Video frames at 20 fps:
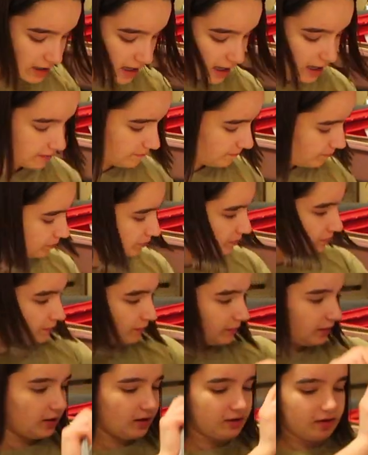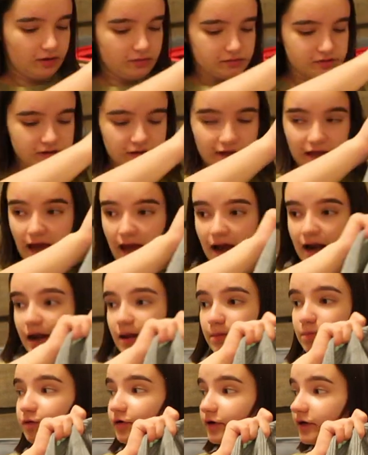that, and there's that, and
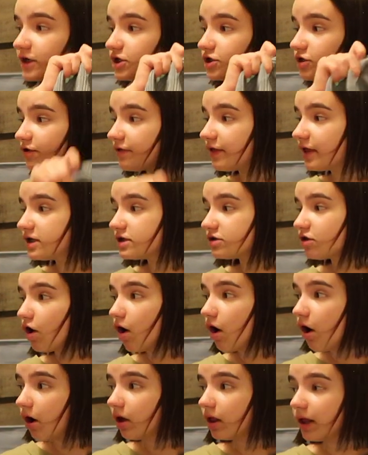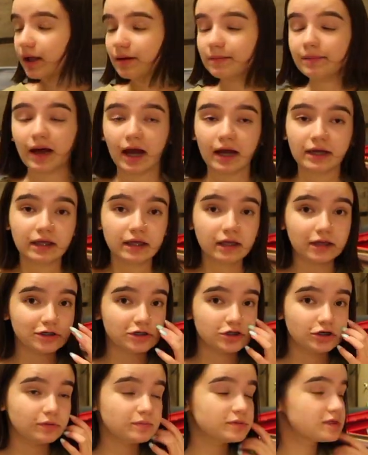I'm pretty sure that is all I am packing in
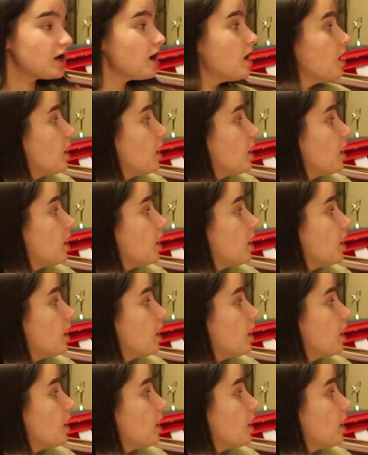terms